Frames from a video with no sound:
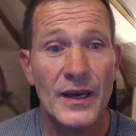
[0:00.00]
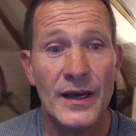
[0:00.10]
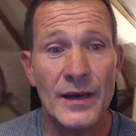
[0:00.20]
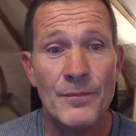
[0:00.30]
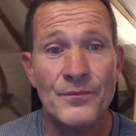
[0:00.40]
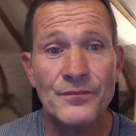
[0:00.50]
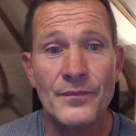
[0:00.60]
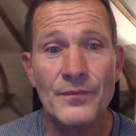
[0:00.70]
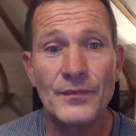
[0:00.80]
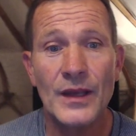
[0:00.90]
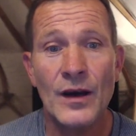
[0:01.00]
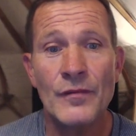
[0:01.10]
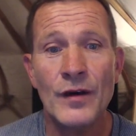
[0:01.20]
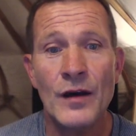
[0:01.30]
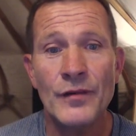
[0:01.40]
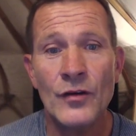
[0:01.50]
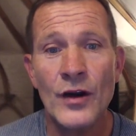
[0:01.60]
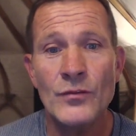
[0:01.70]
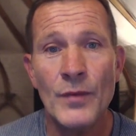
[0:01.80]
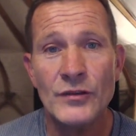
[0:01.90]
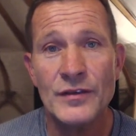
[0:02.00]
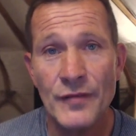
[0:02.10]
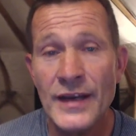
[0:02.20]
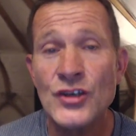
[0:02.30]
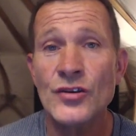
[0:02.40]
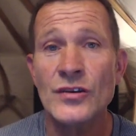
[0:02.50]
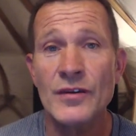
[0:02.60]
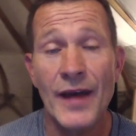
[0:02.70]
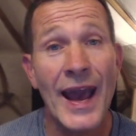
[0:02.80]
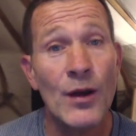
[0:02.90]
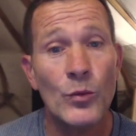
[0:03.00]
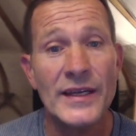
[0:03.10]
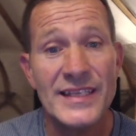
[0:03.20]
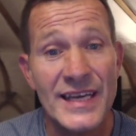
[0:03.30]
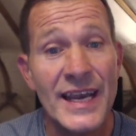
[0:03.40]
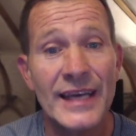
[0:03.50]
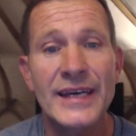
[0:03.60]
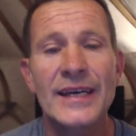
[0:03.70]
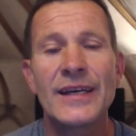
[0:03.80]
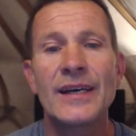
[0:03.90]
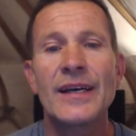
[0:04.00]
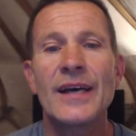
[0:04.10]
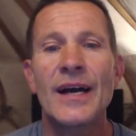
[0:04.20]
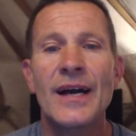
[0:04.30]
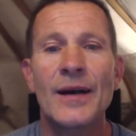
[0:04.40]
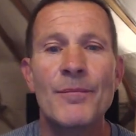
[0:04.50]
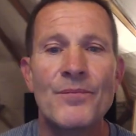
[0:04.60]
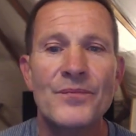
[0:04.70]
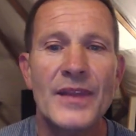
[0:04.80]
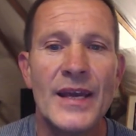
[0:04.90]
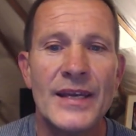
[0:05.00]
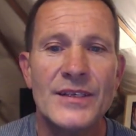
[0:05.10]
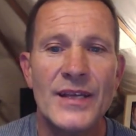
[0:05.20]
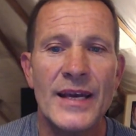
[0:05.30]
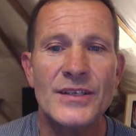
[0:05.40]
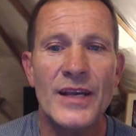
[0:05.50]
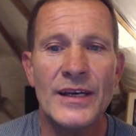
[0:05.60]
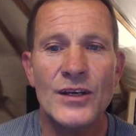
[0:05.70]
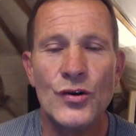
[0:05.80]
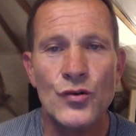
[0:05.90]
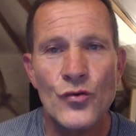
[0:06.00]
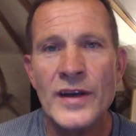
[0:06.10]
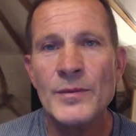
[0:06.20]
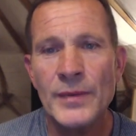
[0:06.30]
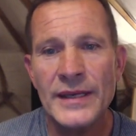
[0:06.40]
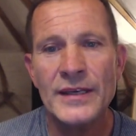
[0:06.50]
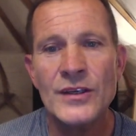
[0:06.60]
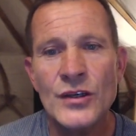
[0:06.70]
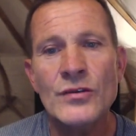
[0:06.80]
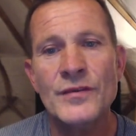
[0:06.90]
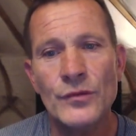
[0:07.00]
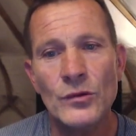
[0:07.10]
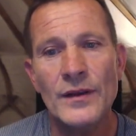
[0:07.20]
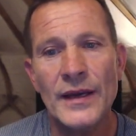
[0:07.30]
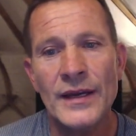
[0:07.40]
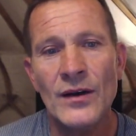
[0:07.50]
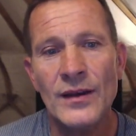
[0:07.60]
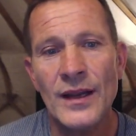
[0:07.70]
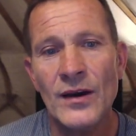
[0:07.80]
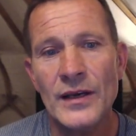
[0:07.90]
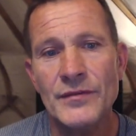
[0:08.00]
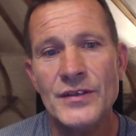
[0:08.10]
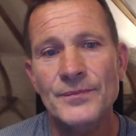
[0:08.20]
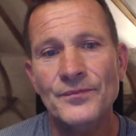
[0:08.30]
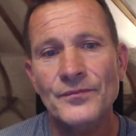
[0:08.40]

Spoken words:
of our own motivations, of how we tick, it's incredibly useful in our lives.